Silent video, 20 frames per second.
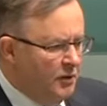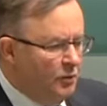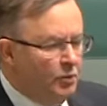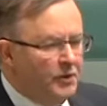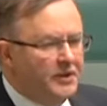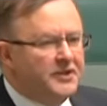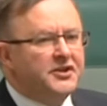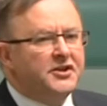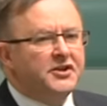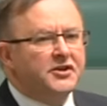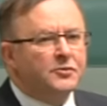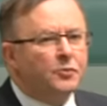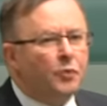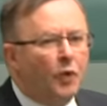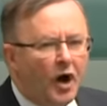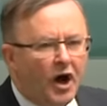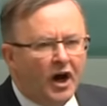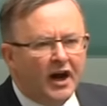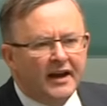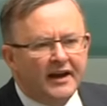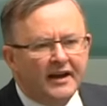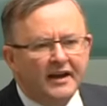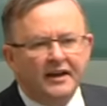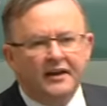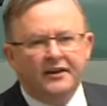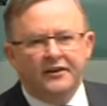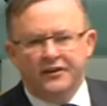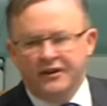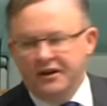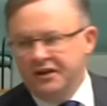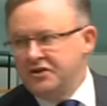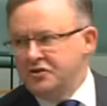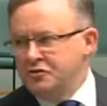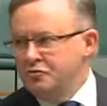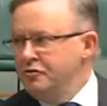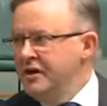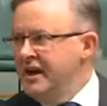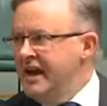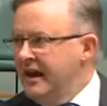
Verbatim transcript: which is why this,